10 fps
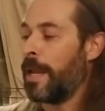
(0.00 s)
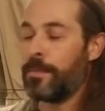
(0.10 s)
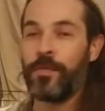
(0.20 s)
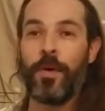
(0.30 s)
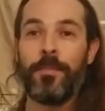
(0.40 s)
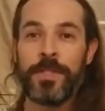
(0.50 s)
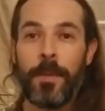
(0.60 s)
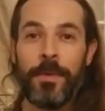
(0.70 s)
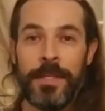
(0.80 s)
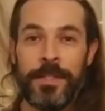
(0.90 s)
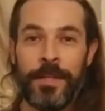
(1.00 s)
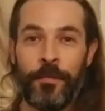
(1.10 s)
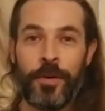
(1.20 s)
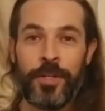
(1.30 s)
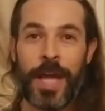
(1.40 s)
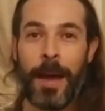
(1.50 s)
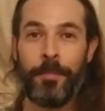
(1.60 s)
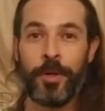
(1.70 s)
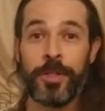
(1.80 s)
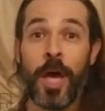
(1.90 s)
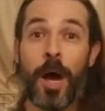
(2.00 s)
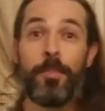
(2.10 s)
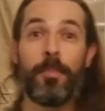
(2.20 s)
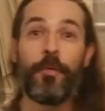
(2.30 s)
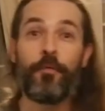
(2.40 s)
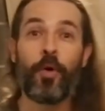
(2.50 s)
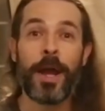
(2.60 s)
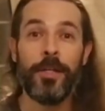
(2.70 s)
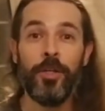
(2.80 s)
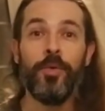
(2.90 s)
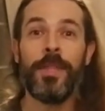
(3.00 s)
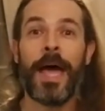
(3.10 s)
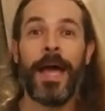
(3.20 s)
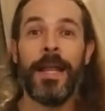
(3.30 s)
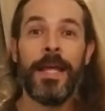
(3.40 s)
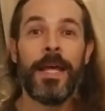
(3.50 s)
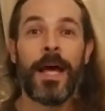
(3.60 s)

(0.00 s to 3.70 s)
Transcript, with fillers: names from some of these different chapters. But before I do that,